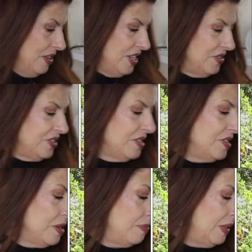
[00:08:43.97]
this is
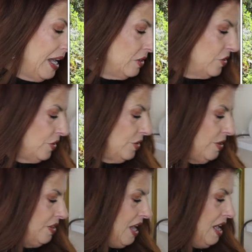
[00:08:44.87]
the
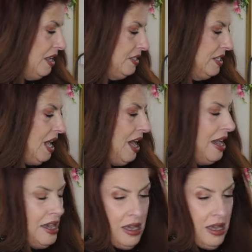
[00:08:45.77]
blazer that I